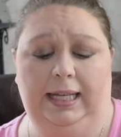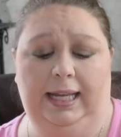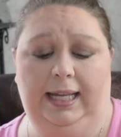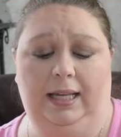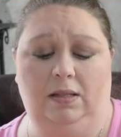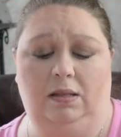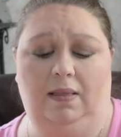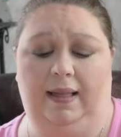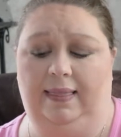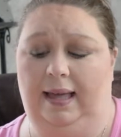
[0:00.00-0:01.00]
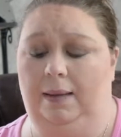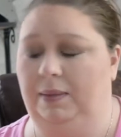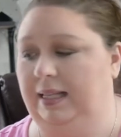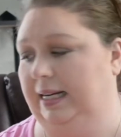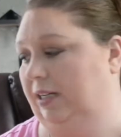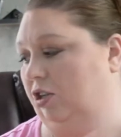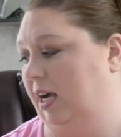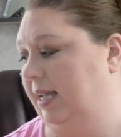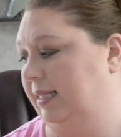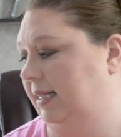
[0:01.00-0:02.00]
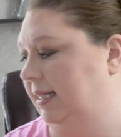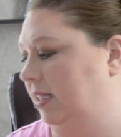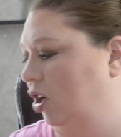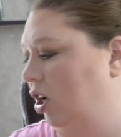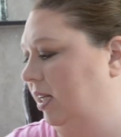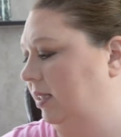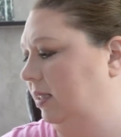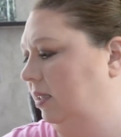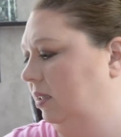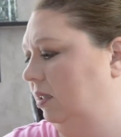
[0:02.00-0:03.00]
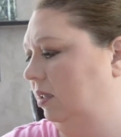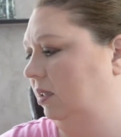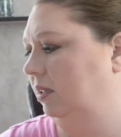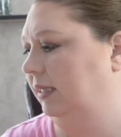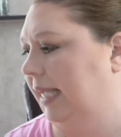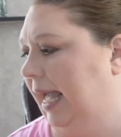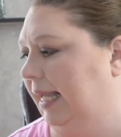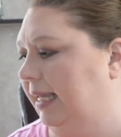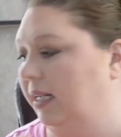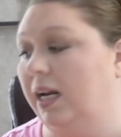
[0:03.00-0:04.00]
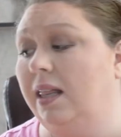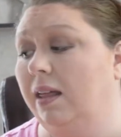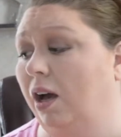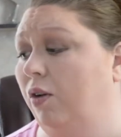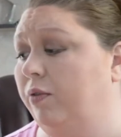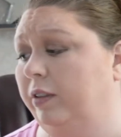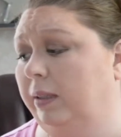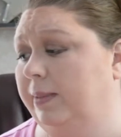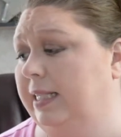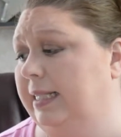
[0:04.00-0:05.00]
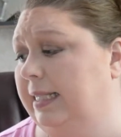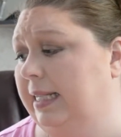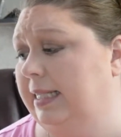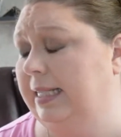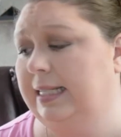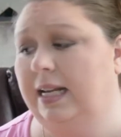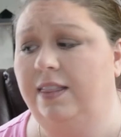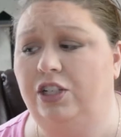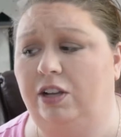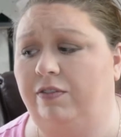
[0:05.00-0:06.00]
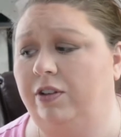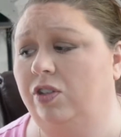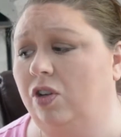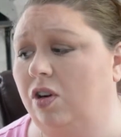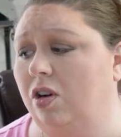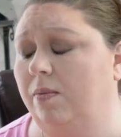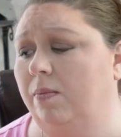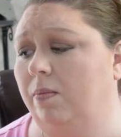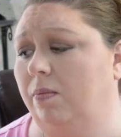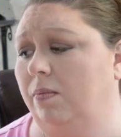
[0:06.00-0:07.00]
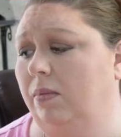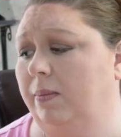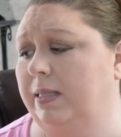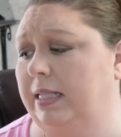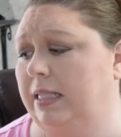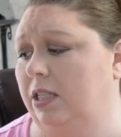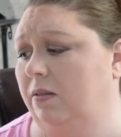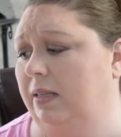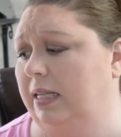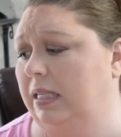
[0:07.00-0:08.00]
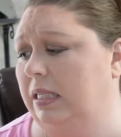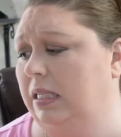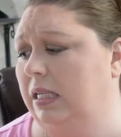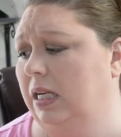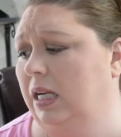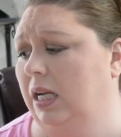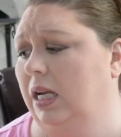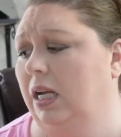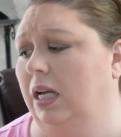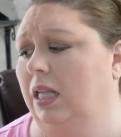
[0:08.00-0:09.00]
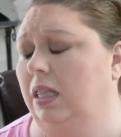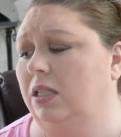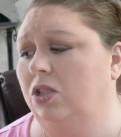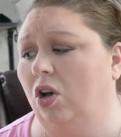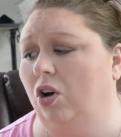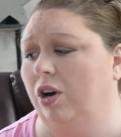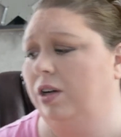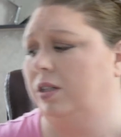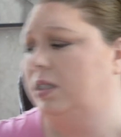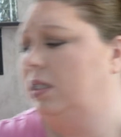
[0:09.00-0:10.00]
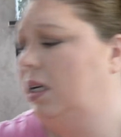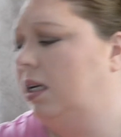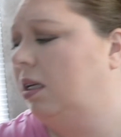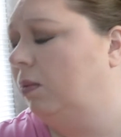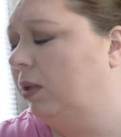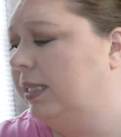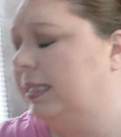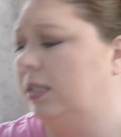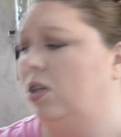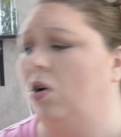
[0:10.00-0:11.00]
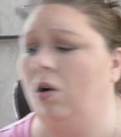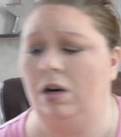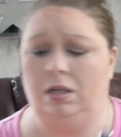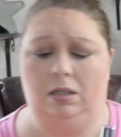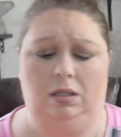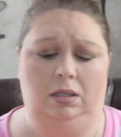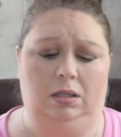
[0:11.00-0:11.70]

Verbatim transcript: And it goes on like that, but then it dries and it's not tacky. None of the Ofra lipsticks does this. None of the Jeffree Star lipsticks do this. The Tarte, uh, what is it, Tarte?